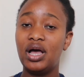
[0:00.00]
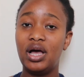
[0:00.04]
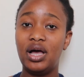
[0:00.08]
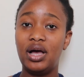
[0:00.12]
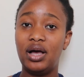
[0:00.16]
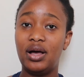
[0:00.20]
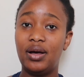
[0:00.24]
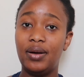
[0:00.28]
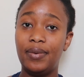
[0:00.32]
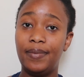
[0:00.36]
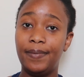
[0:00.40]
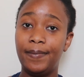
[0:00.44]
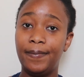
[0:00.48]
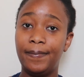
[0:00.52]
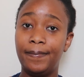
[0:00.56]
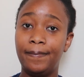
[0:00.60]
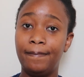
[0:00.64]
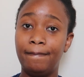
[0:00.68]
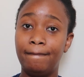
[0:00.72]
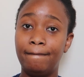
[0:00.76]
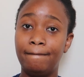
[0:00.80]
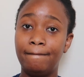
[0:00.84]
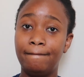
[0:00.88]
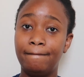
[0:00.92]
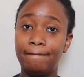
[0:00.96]

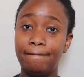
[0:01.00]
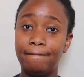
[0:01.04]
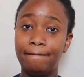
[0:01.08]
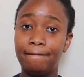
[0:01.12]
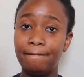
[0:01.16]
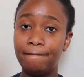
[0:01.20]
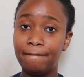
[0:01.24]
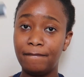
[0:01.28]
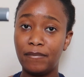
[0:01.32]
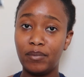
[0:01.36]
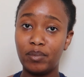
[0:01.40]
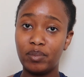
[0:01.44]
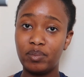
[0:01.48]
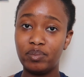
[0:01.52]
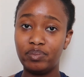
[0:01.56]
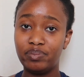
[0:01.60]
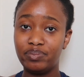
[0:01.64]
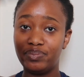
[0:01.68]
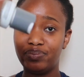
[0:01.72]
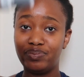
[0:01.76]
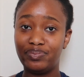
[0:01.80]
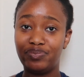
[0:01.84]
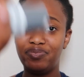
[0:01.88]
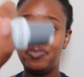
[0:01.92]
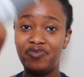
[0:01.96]
um,
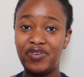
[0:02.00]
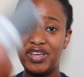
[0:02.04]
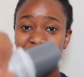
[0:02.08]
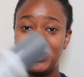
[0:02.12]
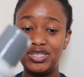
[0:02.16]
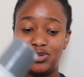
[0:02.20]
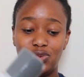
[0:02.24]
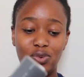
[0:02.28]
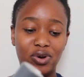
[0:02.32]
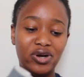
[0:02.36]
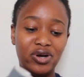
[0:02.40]
face